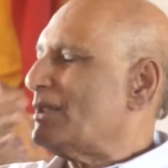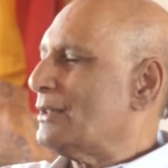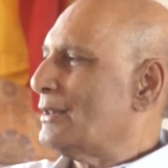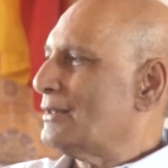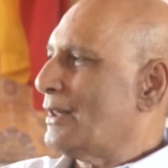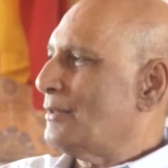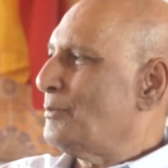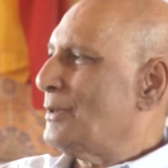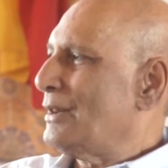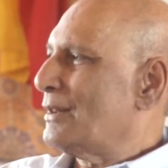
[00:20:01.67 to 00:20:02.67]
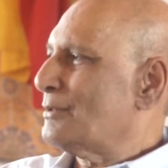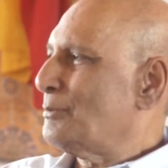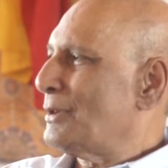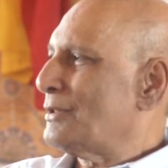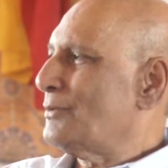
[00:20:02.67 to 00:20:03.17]
which has not been
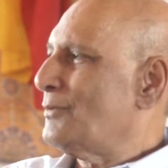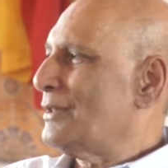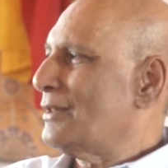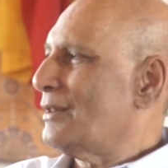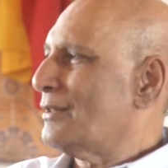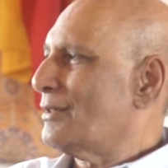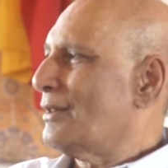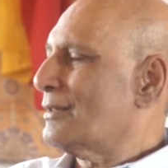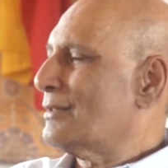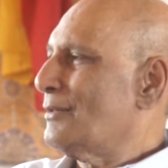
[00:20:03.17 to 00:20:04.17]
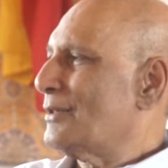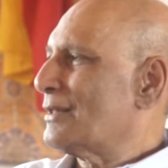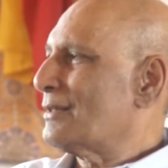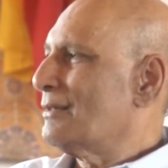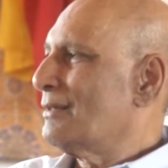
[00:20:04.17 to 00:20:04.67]
expressed with arthavat?